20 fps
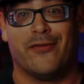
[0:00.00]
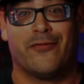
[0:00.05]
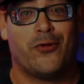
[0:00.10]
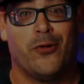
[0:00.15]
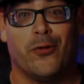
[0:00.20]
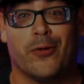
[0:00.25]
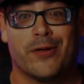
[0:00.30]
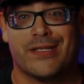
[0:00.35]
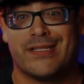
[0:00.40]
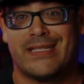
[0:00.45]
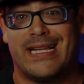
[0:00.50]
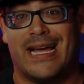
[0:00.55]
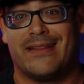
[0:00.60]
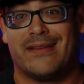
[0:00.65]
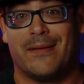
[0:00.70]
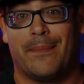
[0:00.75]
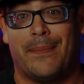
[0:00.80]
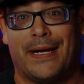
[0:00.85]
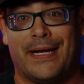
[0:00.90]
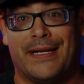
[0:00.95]
of course, that
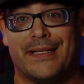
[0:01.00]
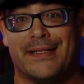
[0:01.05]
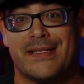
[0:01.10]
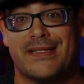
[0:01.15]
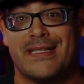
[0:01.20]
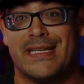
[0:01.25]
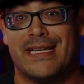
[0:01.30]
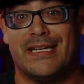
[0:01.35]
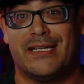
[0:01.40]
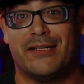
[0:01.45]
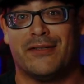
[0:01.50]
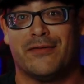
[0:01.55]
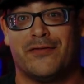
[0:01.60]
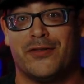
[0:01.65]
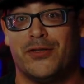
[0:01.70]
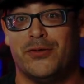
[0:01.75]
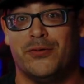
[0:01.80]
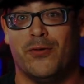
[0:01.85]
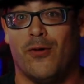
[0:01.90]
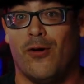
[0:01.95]
depends if
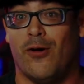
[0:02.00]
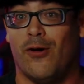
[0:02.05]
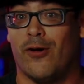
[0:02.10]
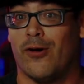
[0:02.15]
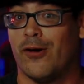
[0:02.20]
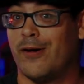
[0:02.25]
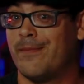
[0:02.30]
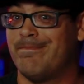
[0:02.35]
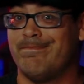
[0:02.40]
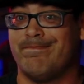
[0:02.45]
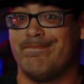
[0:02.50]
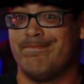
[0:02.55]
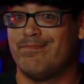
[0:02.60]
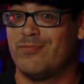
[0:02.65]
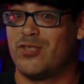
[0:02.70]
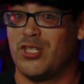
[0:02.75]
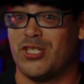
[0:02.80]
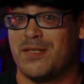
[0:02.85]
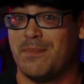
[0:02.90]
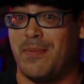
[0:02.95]
you are
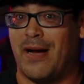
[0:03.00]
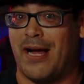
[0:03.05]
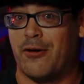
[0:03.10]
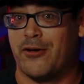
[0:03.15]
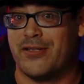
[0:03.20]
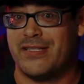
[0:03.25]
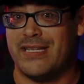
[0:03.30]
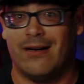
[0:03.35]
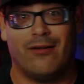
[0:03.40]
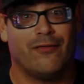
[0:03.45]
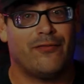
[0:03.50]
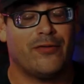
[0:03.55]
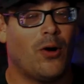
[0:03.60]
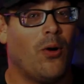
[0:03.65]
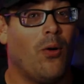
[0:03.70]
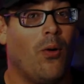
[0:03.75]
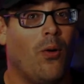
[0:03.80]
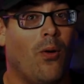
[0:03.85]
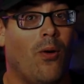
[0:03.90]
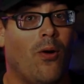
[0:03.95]
just by yourself
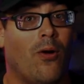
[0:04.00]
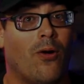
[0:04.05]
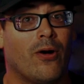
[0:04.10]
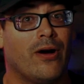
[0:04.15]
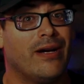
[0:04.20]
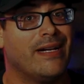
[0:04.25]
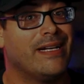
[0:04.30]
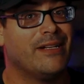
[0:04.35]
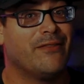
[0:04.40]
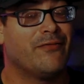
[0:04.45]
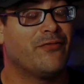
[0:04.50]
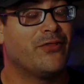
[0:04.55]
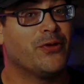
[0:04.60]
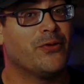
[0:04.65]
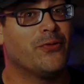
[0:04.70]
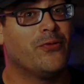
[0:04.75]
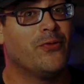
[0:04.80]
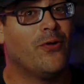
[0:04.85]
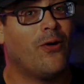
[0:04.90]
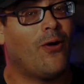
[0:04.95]
or if
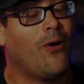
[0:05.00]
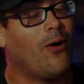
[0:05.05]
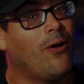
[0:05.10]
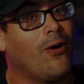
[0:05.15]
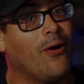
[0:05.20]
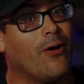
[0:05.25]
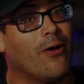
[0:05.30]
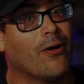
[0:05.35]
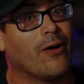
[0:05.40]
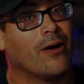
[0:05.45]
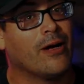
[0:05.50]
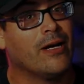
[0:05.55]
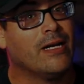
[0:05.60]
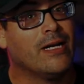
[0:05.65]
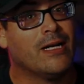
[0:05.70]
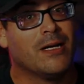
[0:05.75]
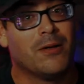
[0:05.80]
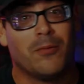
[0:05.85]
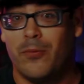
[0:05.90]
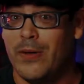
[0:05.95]
you are
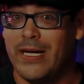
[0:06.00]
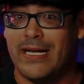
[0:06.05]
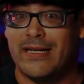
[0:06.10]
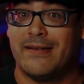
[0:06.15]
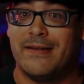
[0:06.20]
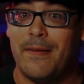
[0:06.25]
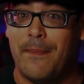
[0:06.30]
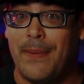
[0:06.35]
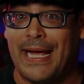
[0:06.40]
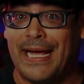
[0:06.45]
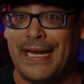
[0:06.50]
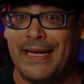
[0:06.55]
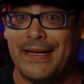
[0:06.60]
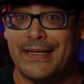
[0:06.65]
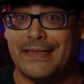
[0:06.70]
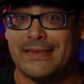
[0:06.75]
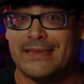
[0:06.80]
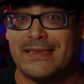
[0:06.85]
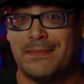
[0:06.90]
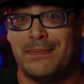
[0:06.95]
with
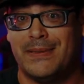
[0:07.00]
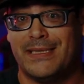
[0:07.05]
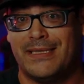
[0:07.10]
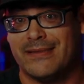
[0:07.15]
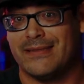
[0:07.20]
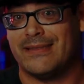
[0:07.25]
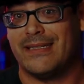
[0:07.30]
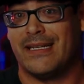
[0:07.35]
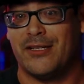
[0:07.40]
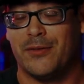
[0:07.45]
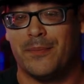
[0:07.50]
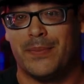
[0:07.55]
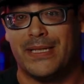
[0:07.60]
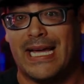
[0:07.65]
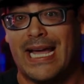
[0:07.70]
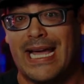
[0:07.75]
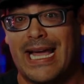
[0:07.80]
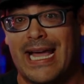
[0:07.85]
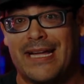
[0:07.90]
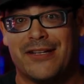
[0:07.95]
dependents, because then your
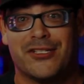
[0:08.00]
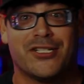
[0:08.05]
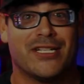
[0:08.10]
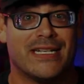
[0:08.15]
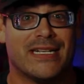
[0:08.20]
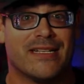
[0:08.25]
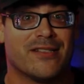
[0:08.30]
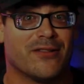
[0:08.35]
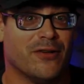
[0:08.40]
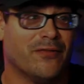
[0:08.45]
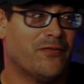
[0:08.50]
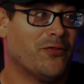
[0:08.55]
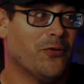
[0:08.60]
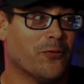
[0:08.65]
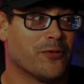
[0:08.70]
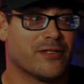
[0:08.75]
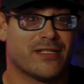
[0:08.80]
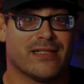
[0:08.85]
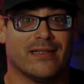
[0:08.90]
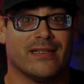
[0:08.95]
BAH is of
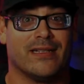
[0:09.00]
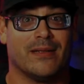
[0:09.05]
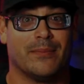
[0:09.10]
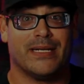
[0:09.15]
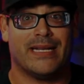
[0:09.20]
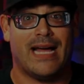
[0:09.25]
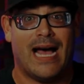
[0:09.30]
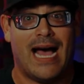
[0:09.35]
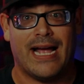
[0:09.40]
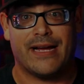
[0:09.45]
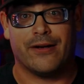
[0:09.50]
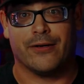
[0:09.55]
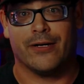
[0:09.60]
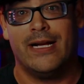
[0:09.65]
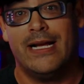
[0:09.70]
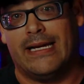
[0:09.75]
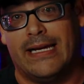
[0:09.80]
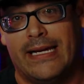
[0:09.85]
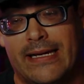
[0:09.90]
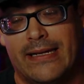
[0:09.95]
course a little bit higher.
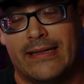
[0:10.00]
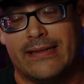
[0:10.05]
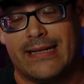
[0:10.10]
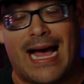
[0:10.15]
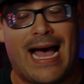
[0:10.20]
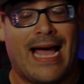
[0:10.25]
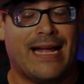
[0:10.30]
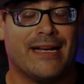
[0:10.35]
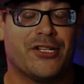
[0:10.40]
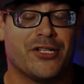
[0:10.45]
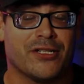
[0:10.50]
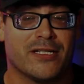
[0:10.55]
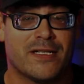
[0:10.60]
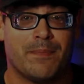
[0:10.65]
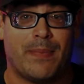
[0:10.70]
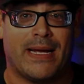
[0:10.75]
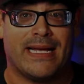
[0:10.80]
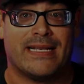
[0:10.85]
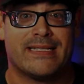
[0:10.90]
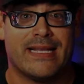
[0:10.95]
And I
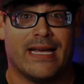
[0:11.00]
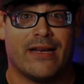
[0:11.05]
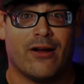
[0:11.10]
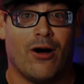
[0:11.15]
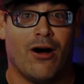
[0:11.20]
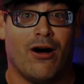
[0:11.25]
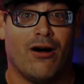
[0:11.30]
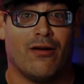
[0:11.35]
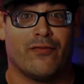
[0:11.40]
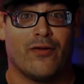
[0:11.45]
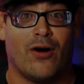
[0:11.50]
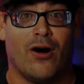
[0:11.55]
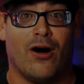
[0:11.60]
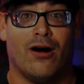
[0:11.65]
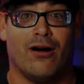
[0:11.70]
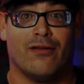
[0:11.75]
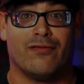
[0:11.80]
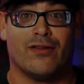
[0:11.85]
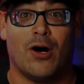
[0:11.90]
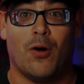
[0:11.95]
just based that off
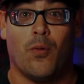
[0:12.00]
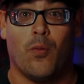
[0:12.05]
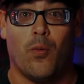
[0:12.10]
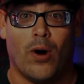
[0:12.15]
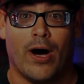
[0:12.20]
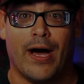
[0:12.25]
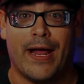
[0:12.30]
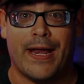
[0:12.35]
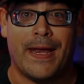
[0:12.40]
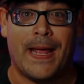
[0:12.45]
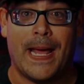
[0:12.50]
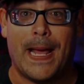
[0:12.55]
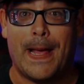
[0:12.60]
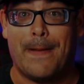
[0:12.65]
of one